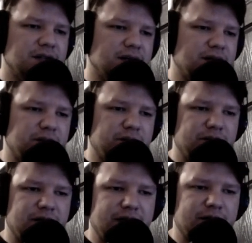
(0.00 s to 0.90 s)
Um, yeah,
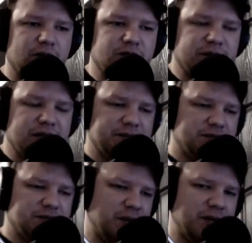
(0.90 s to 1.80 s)
I know sometimes
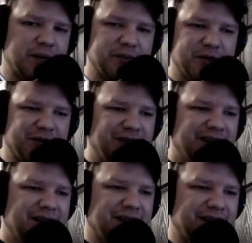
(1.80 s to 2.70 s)
they're not popular.
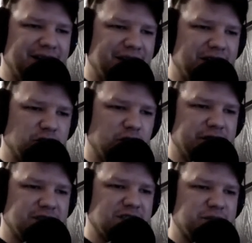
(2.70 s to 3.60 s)
Uh,
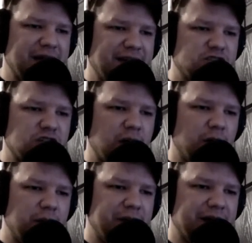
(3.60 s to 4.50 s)
Atolia says, make
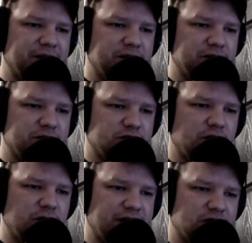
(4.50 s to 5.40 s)
Jawa Bounty Hunter
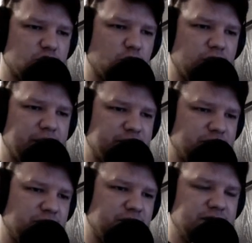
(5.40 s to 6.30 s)
show as short
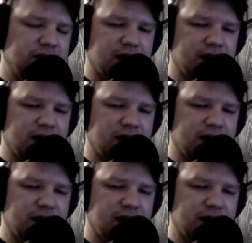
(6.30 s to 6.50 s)
episodes.